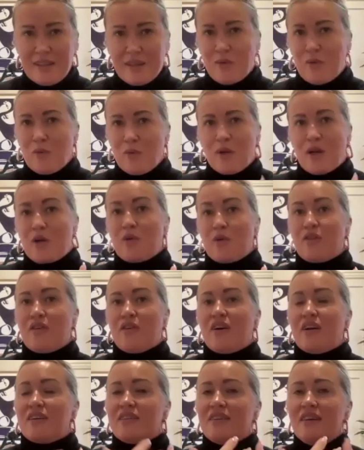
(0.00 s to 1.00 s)
Like we're working with
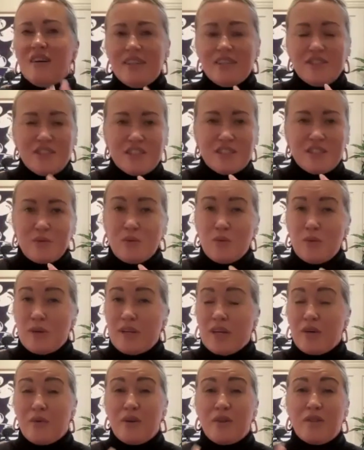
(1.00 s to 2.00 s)
your unconscious, we're
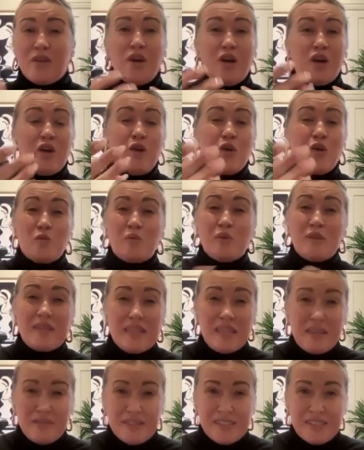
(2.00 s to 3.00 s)
working with your
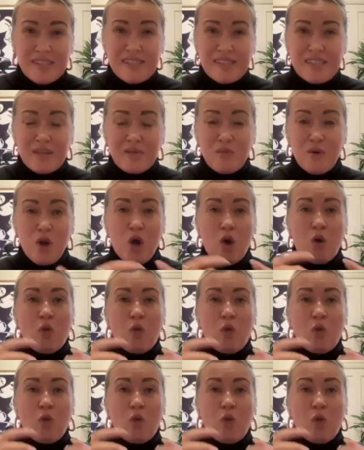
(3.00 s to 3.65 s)
belief system.